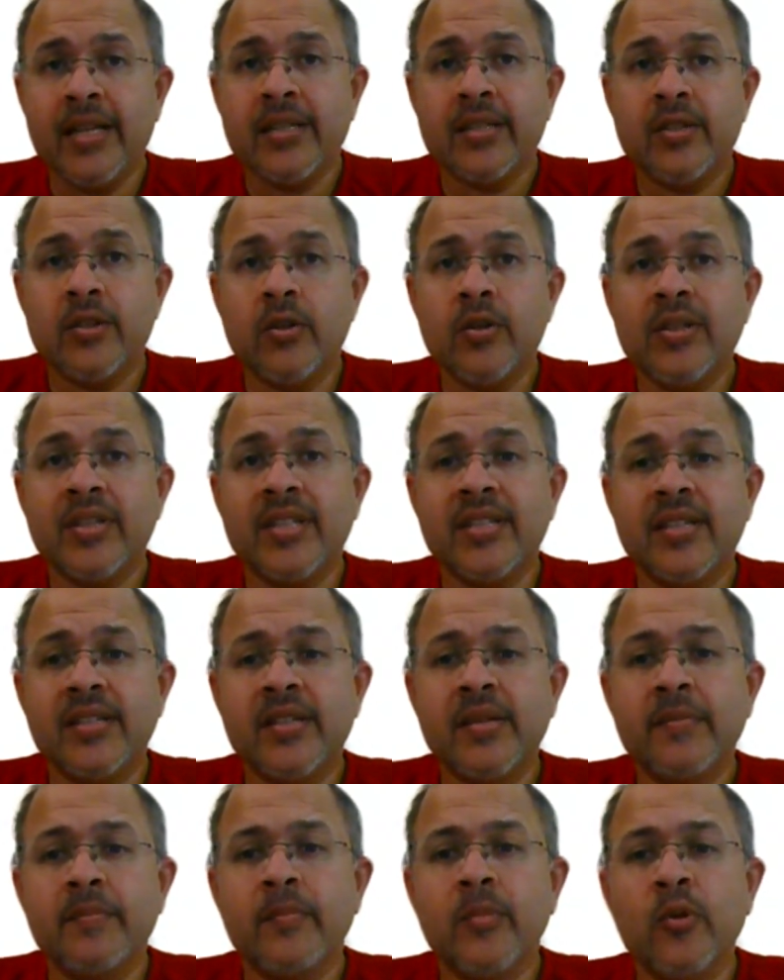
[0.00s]
So this is
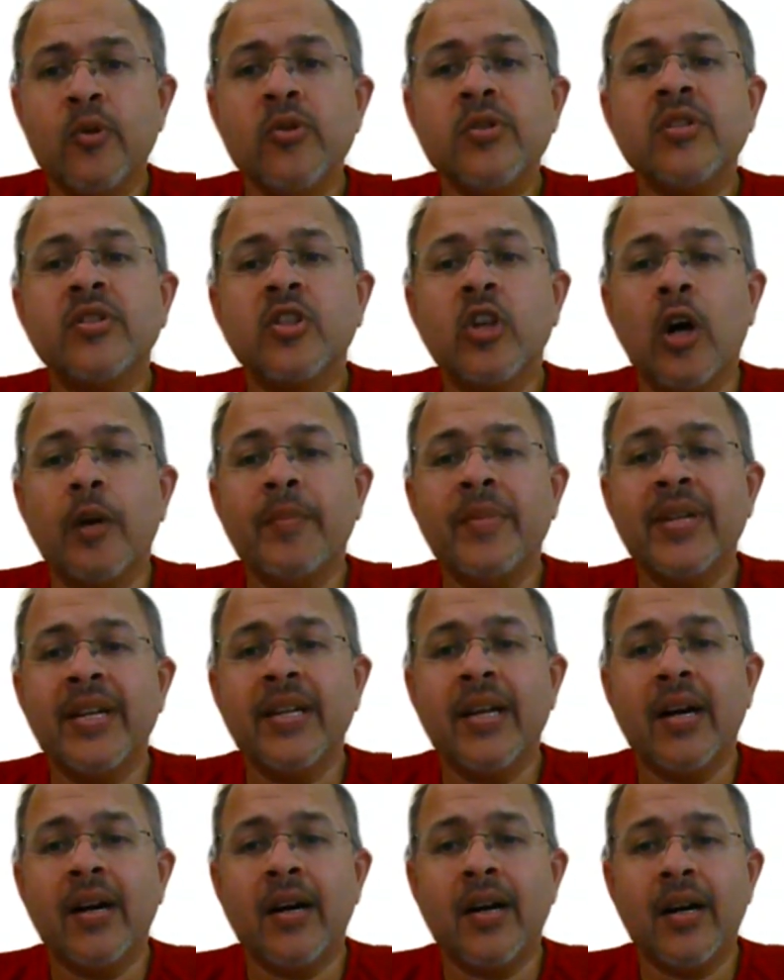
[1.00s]
the most
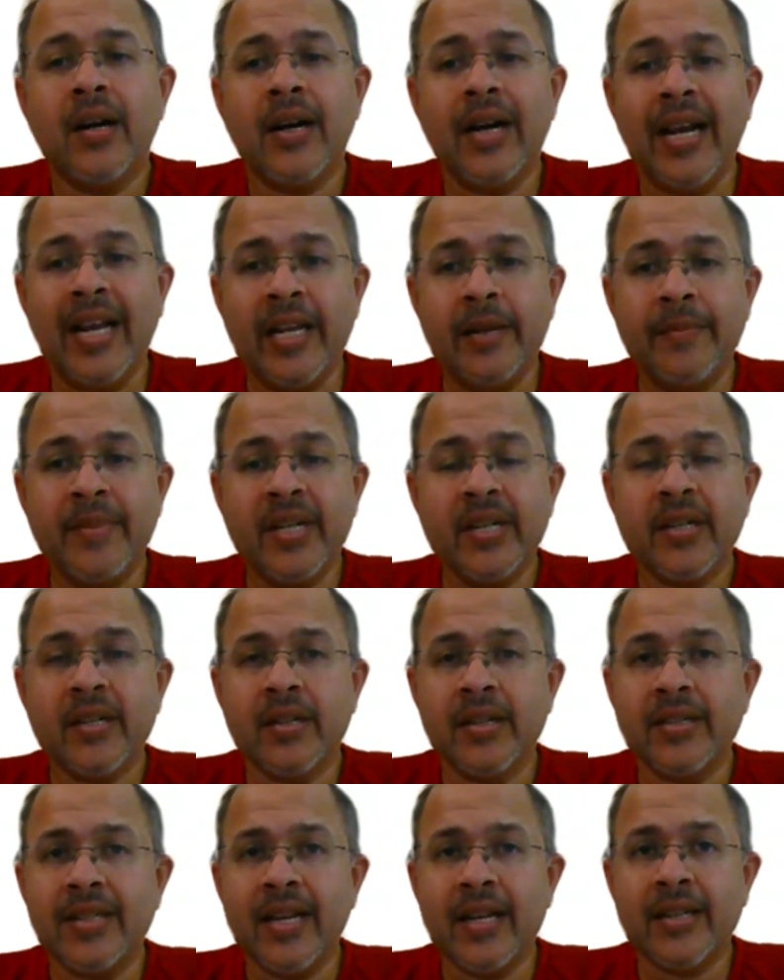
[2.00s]
common
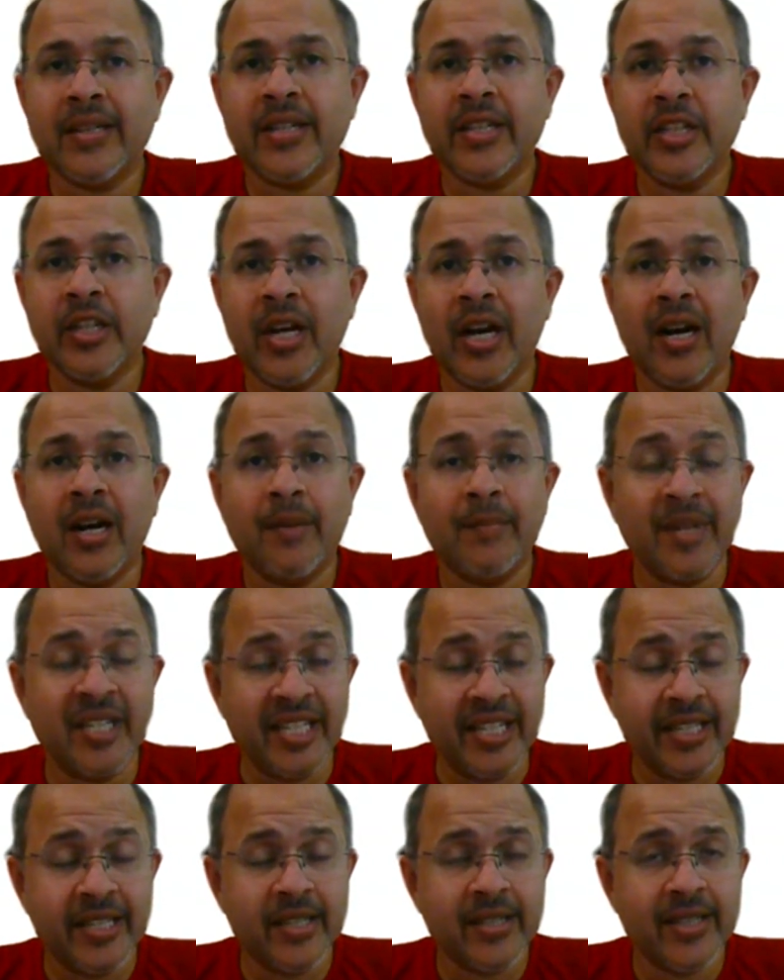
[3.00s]

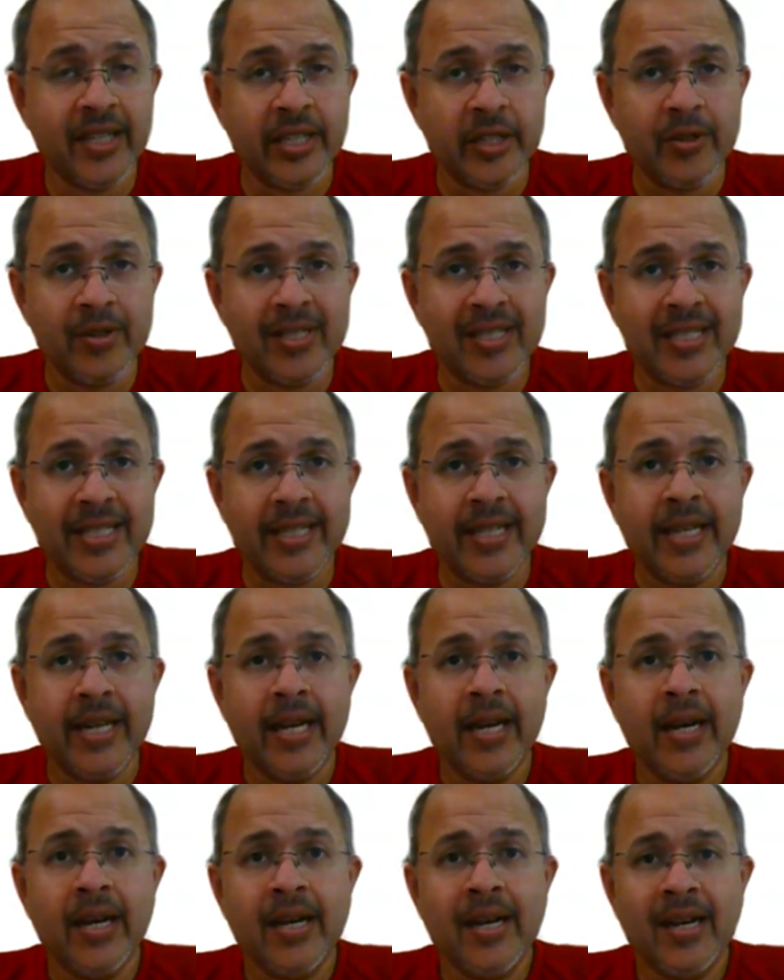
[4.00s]
material that you'll see
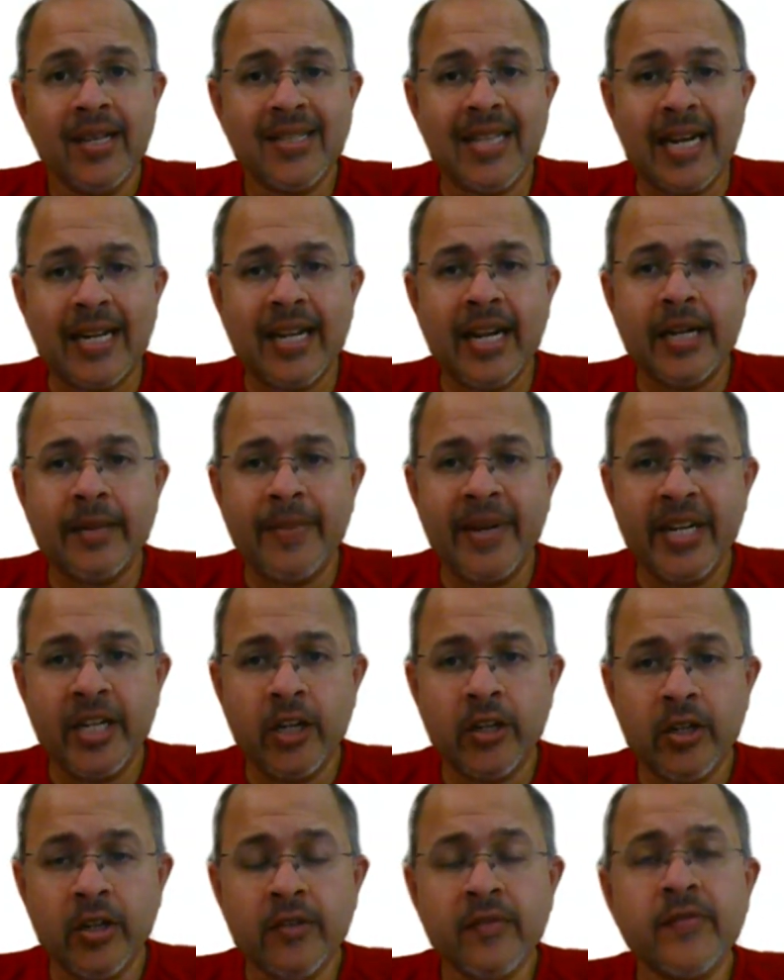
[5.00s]
a satellite made
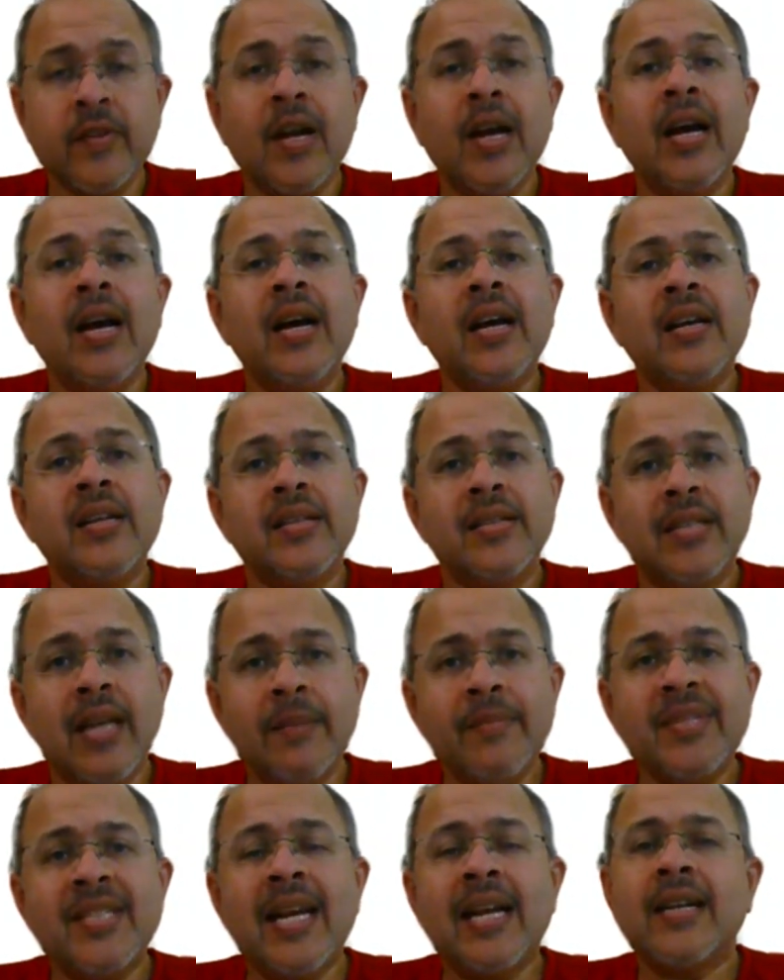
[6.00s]
out of.
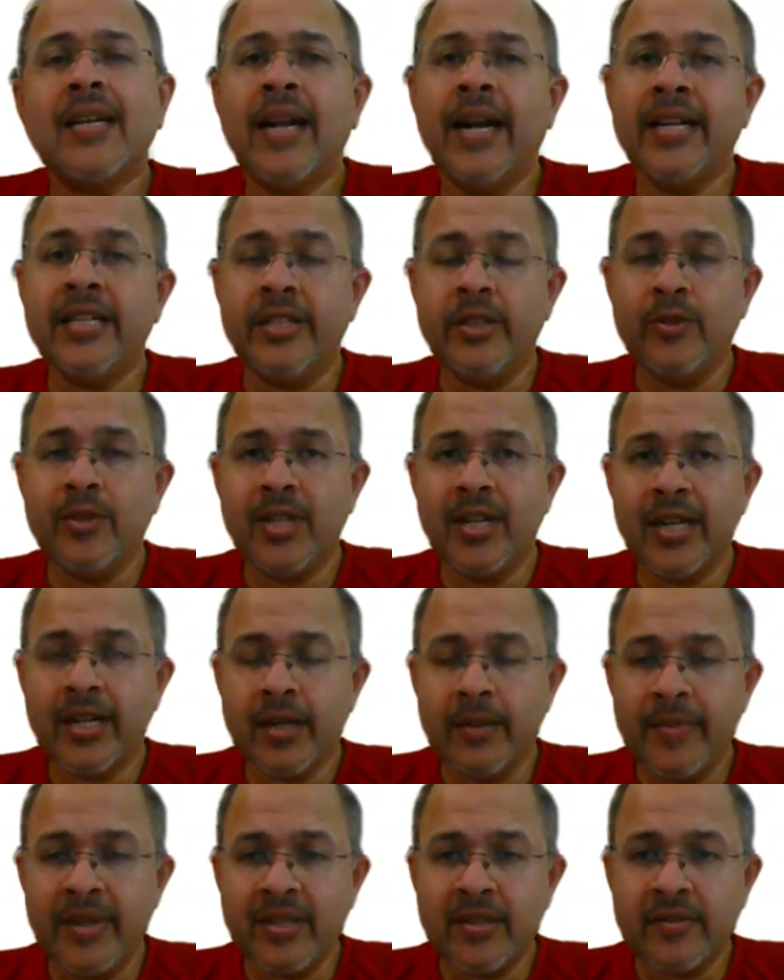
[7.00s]
Some satellites use a
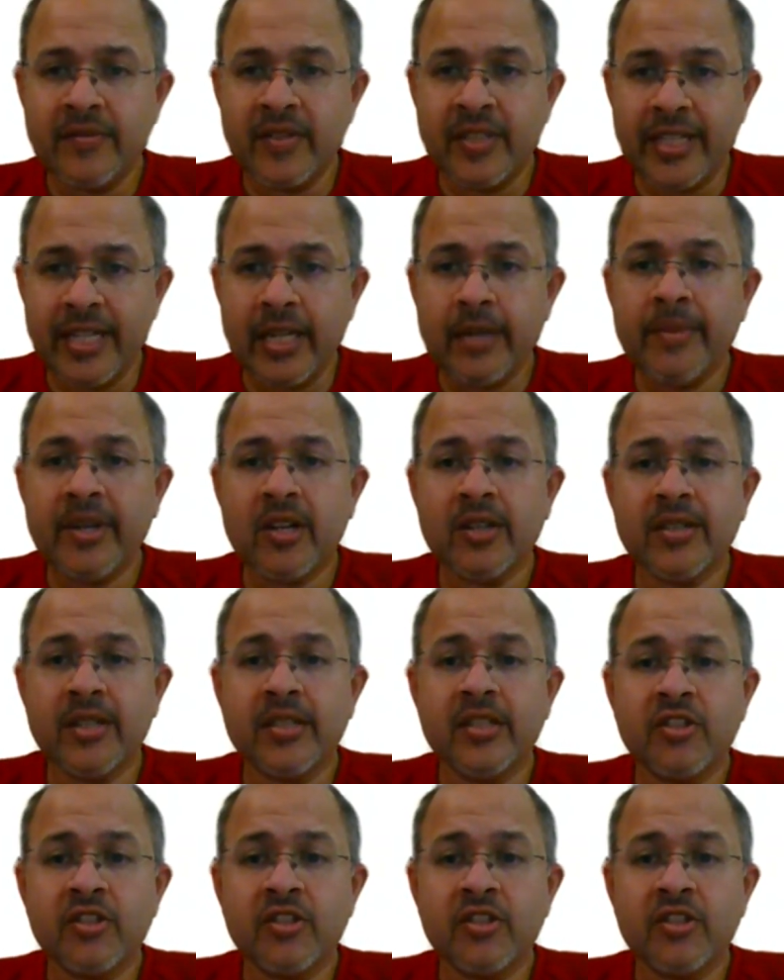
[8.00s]
little bit of steel because